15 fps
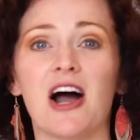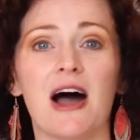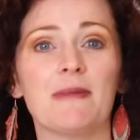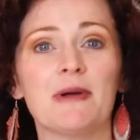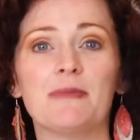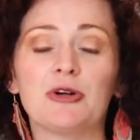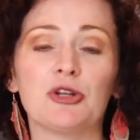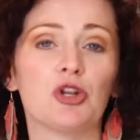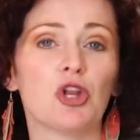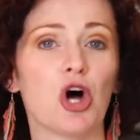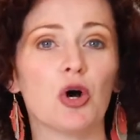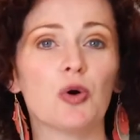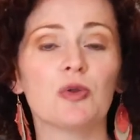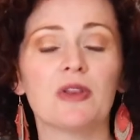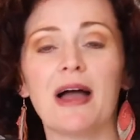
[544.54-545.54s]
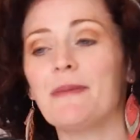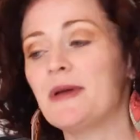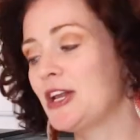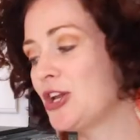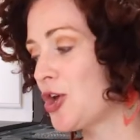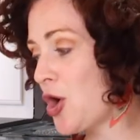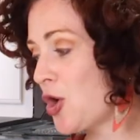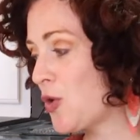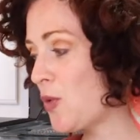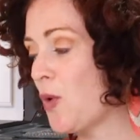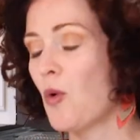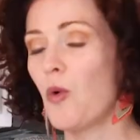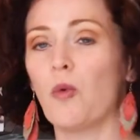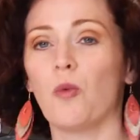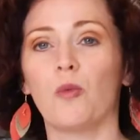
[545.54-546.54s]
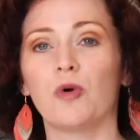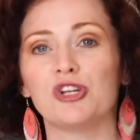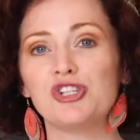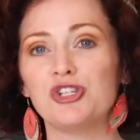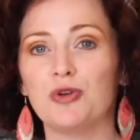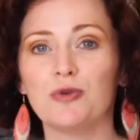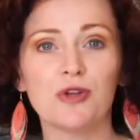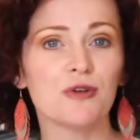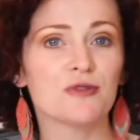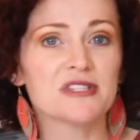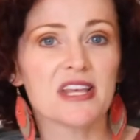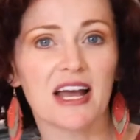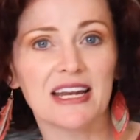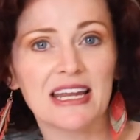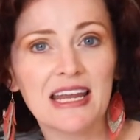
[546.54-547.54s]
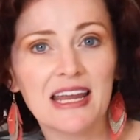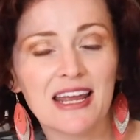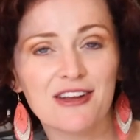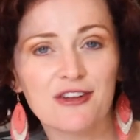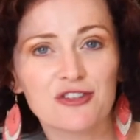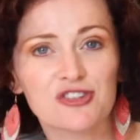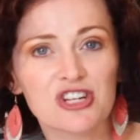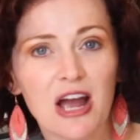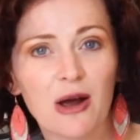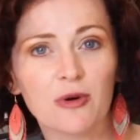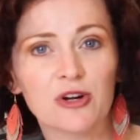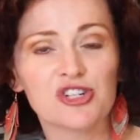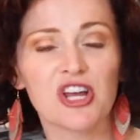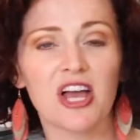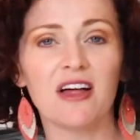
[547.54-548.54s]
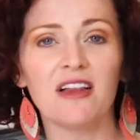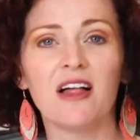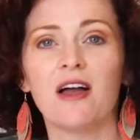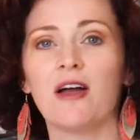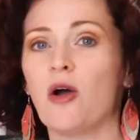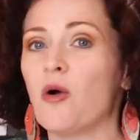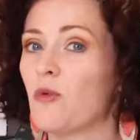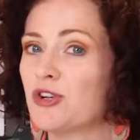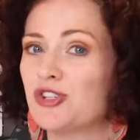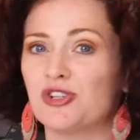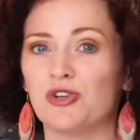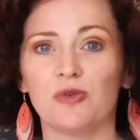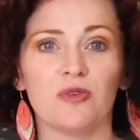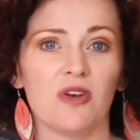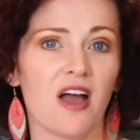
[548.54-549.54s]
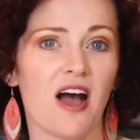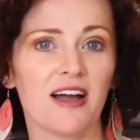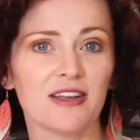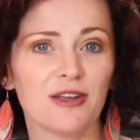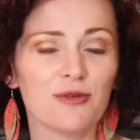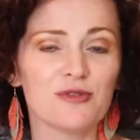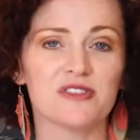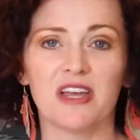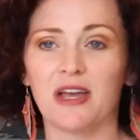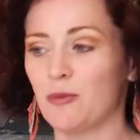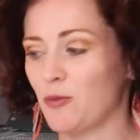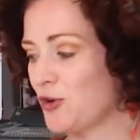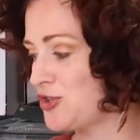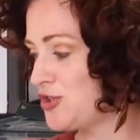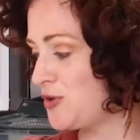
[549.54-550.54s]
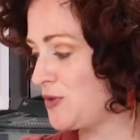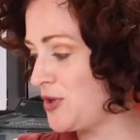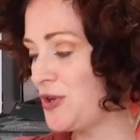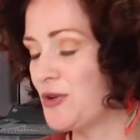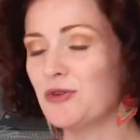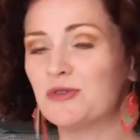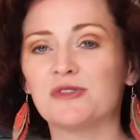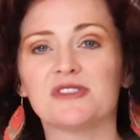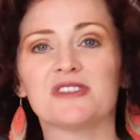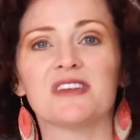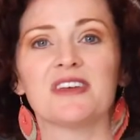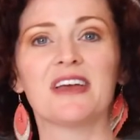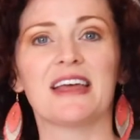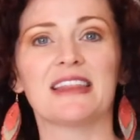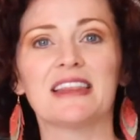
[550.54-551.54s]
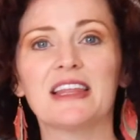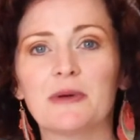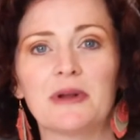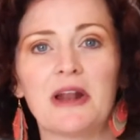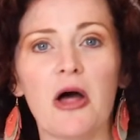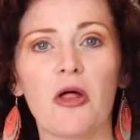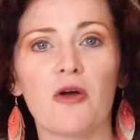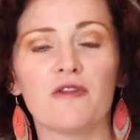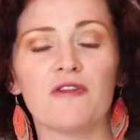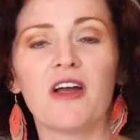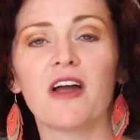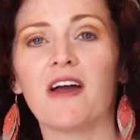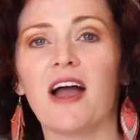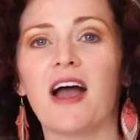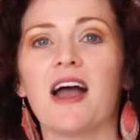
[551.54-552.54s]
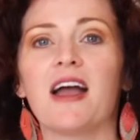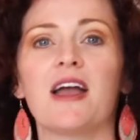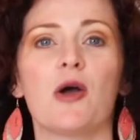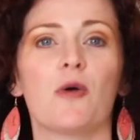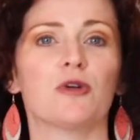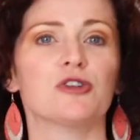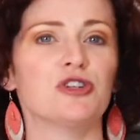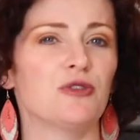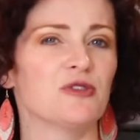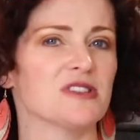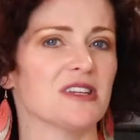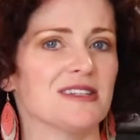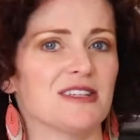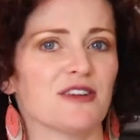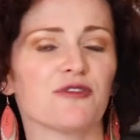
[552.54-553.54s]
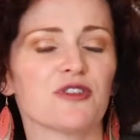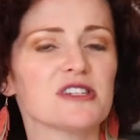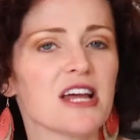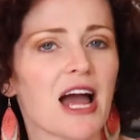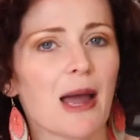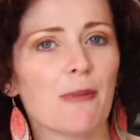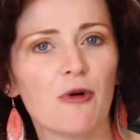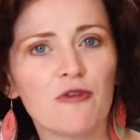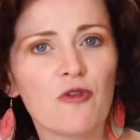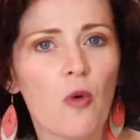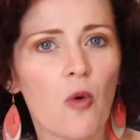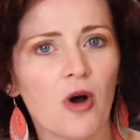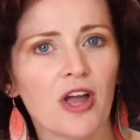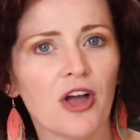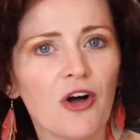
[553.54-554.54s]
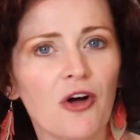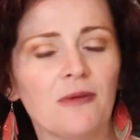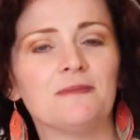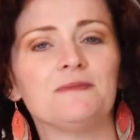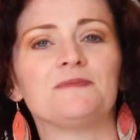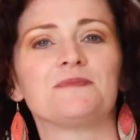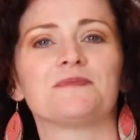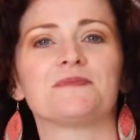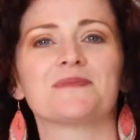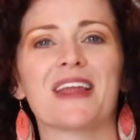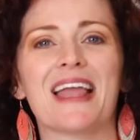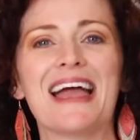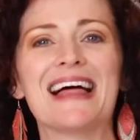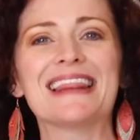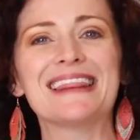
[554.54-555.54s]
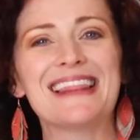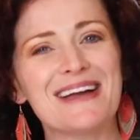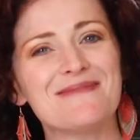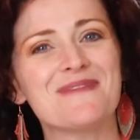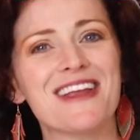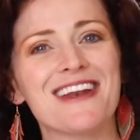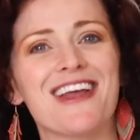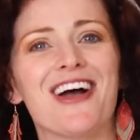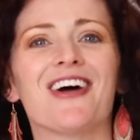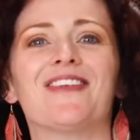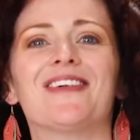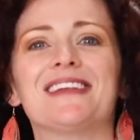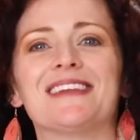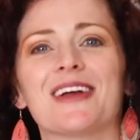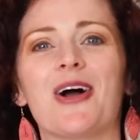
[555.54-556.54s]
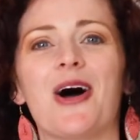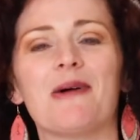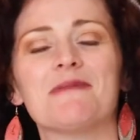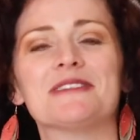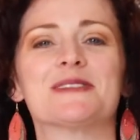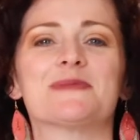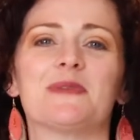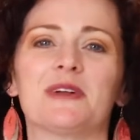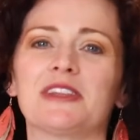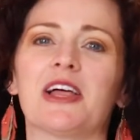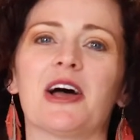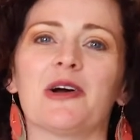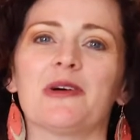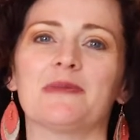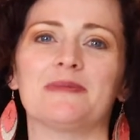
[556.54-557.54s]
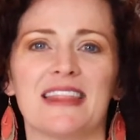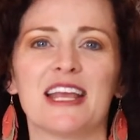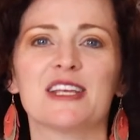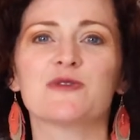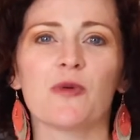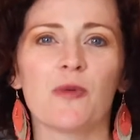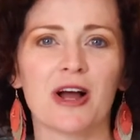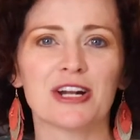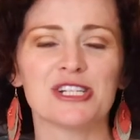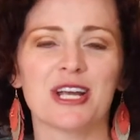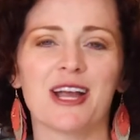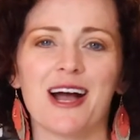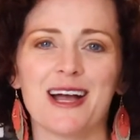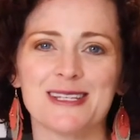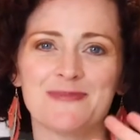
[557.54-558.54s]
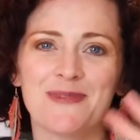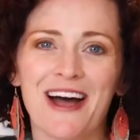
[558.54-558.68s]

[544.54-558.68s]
comment below. Let me know, would you use honey in your shower gel? Would you not use it? Would you use liquid aloe vera? Would you use a different type of oil? Let me know in the comments below. Thanks for watching, guys.